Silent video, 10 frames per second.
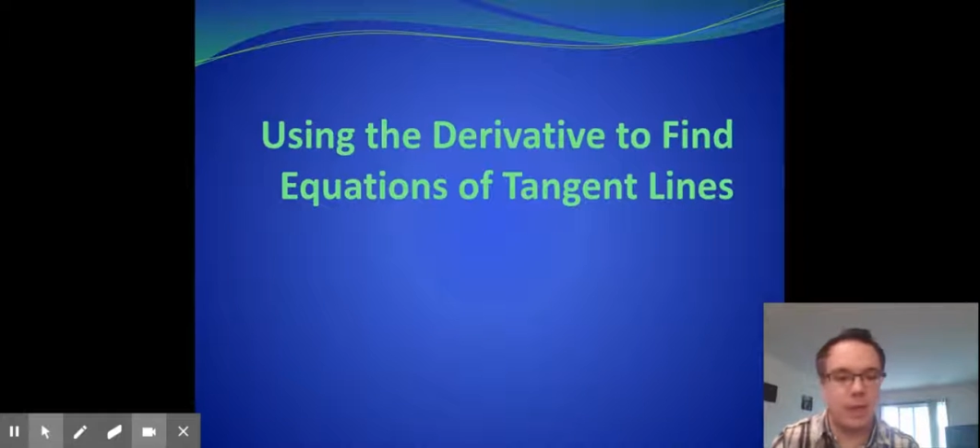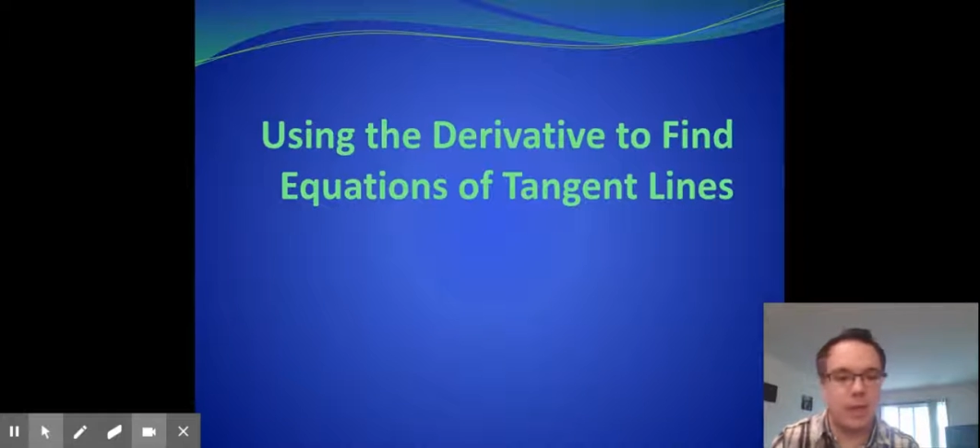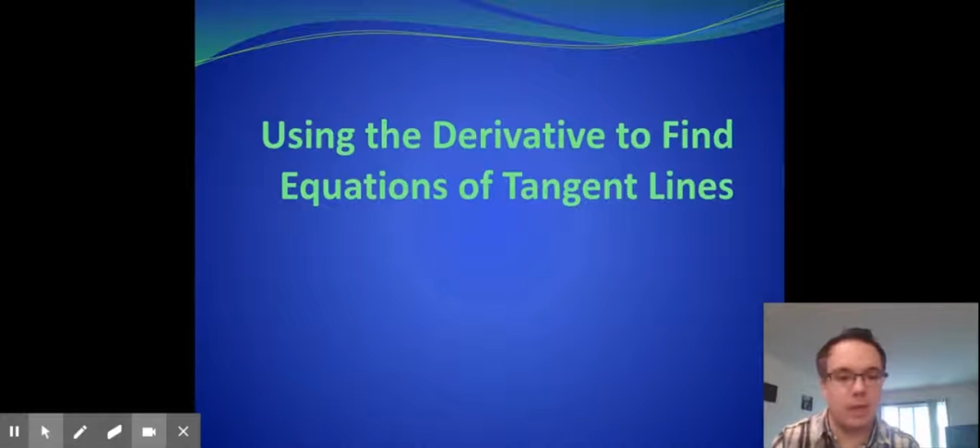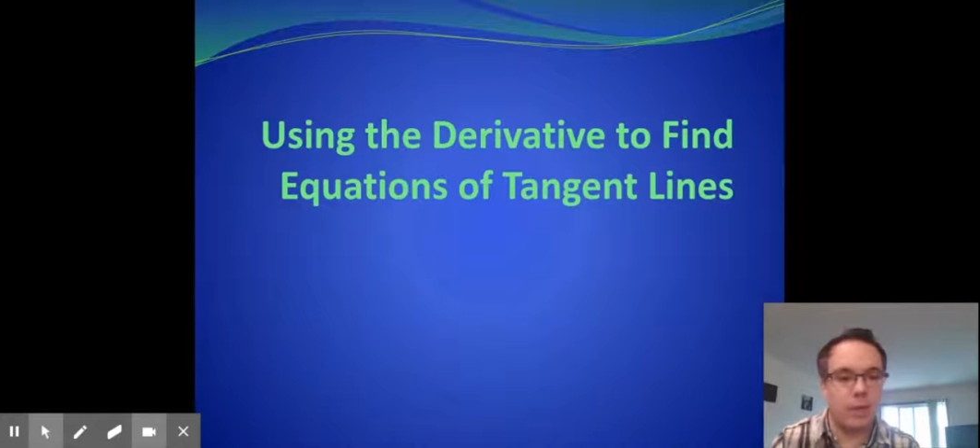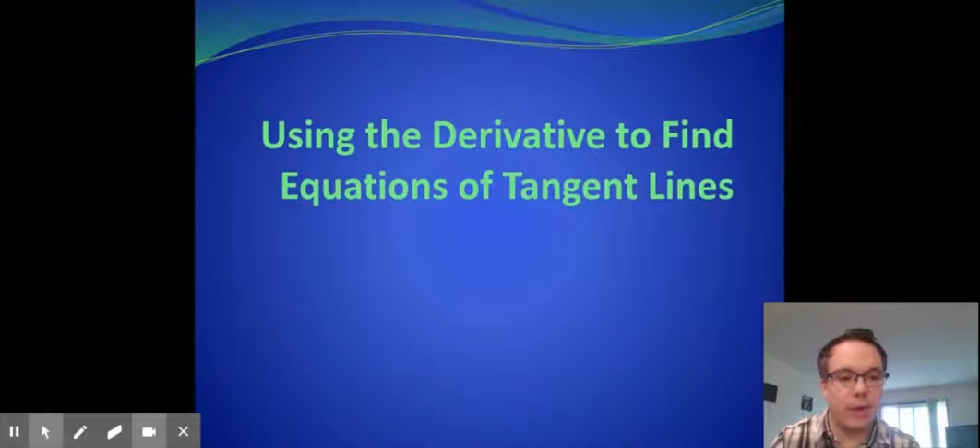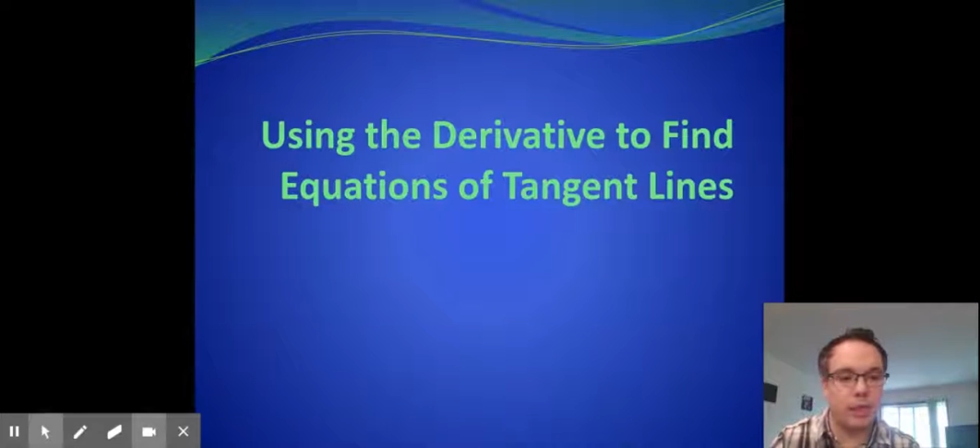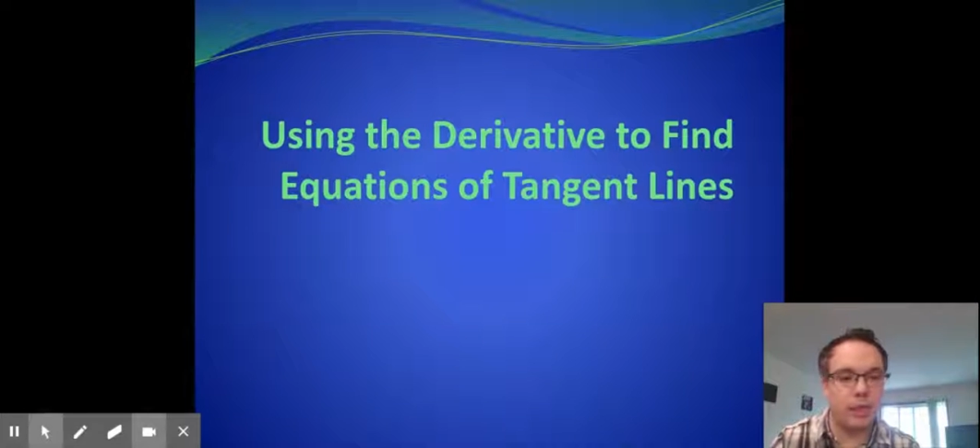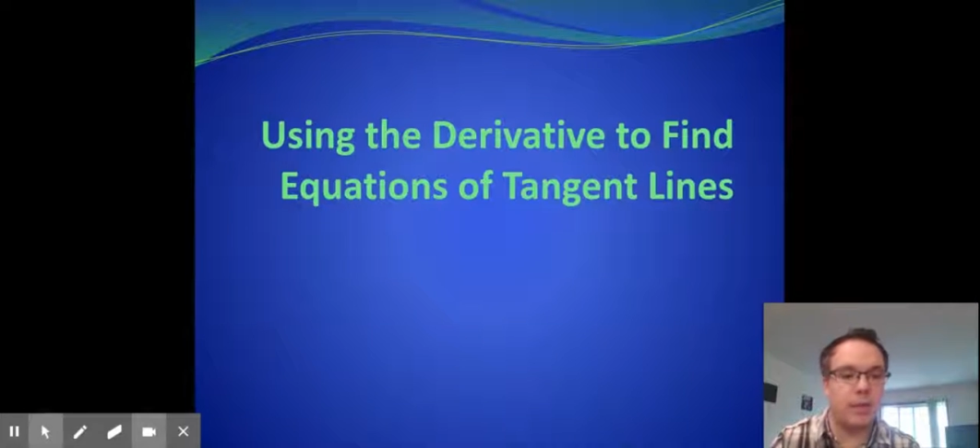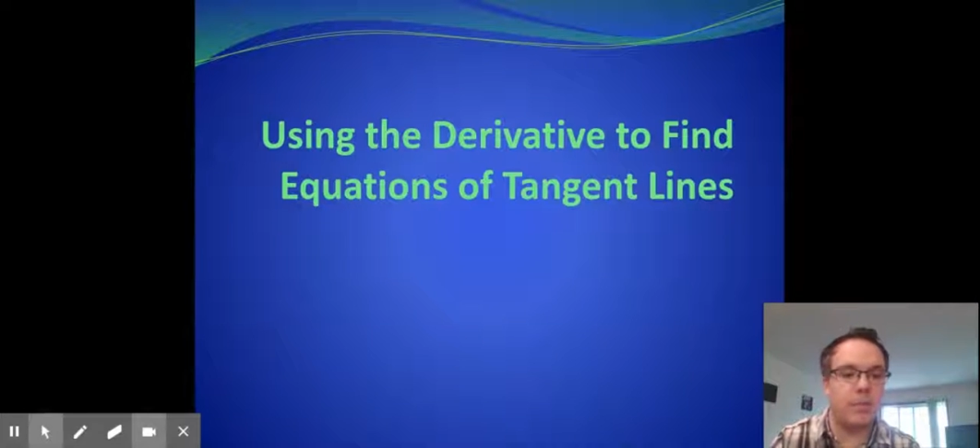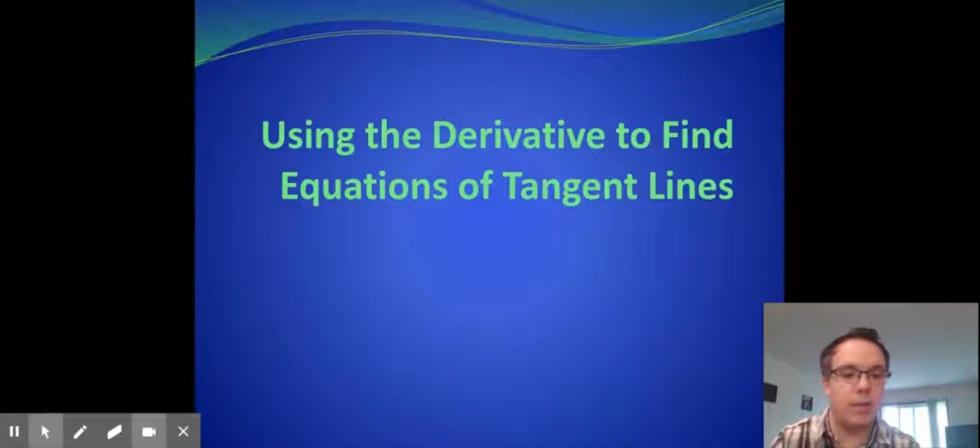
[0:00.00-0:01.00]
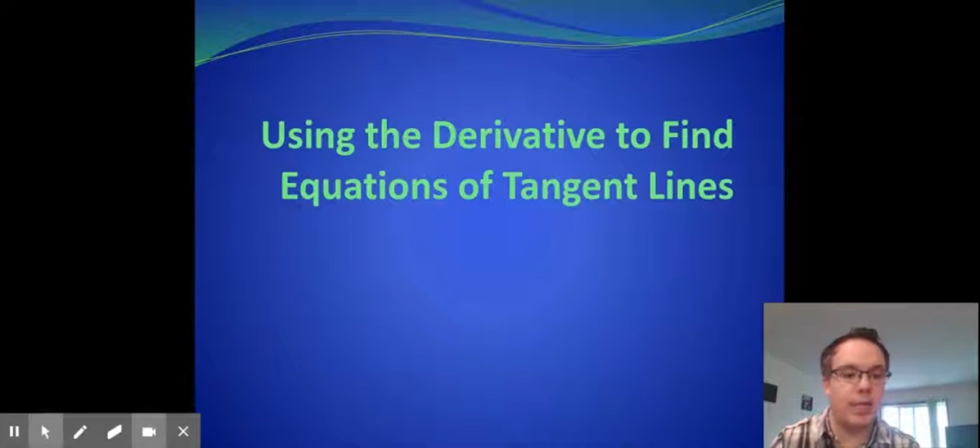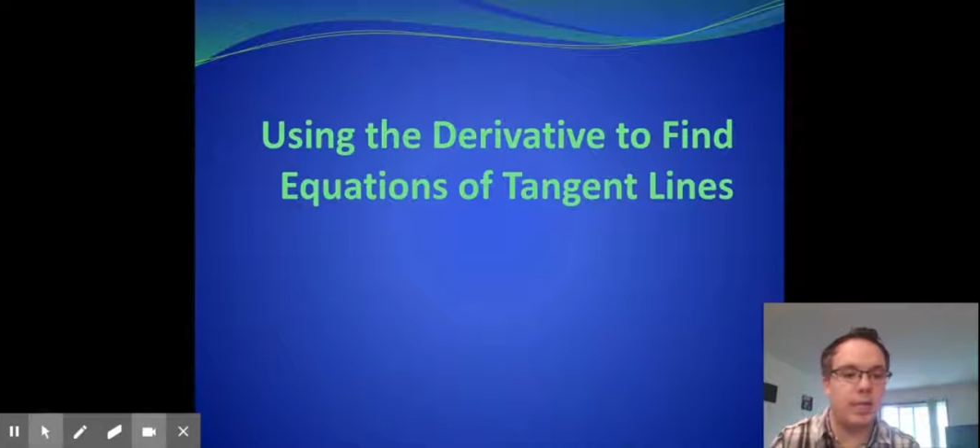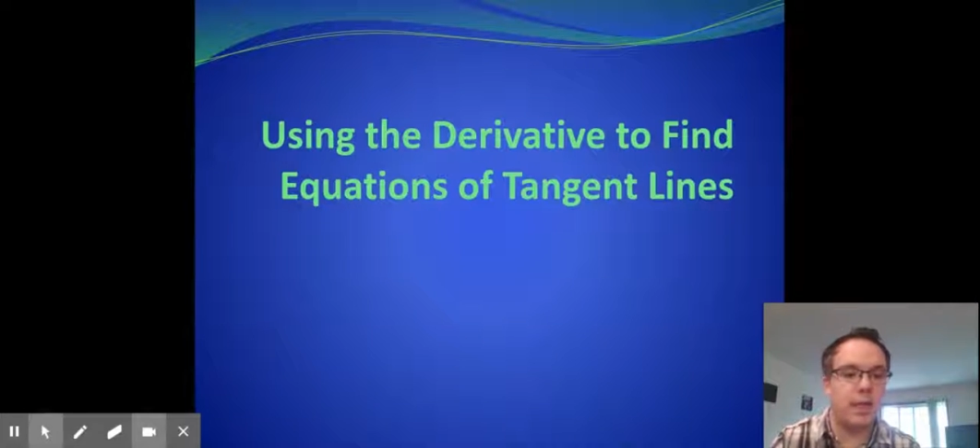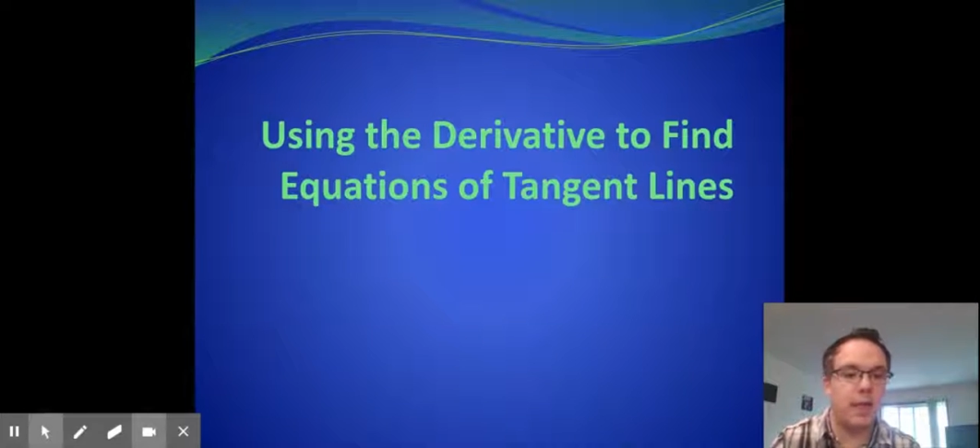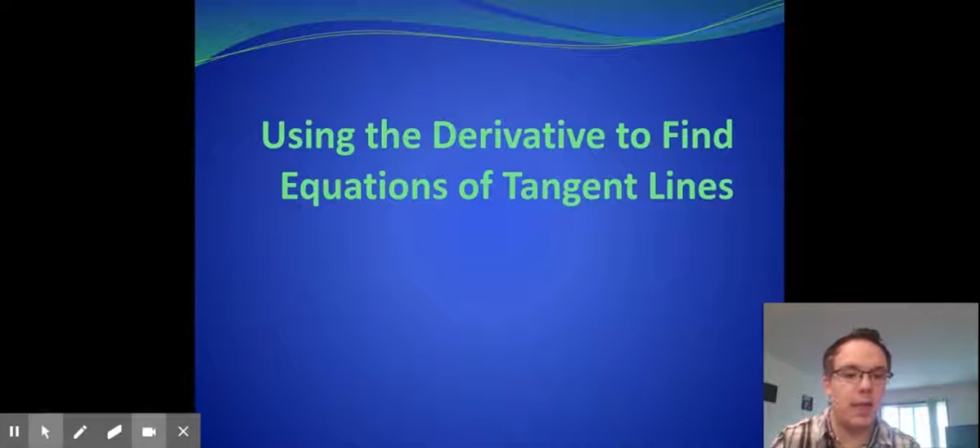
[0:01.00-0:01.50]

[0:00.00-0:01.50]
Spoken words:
an equation and a point,